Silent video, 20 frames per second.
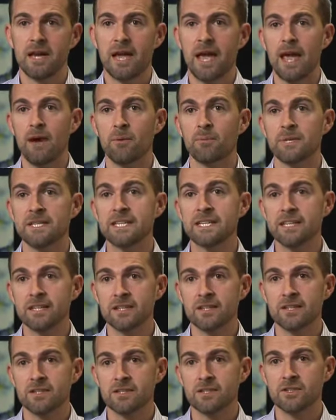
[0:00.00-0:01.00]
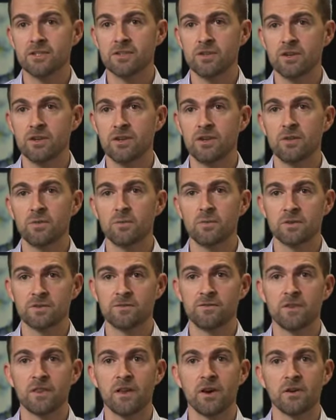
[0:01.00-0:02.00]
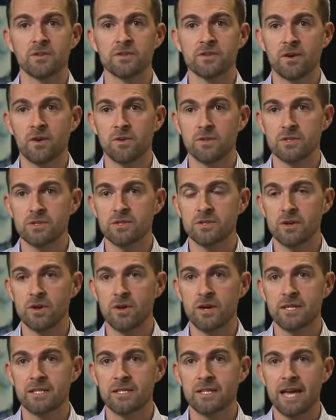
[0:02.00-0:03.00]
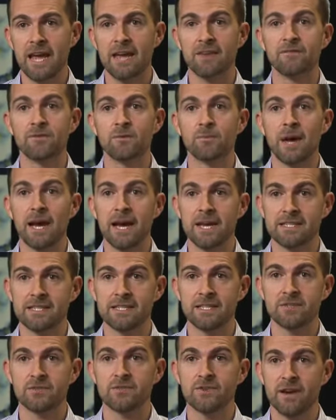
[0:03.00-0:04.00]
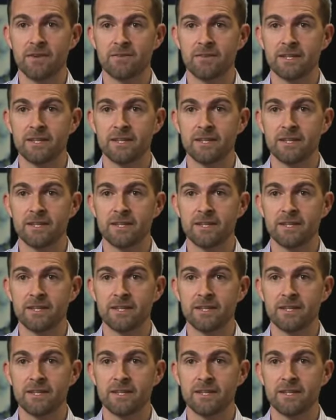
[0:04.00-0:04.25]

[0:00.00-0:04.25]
Our particular concern was for those on site and for passing traffic.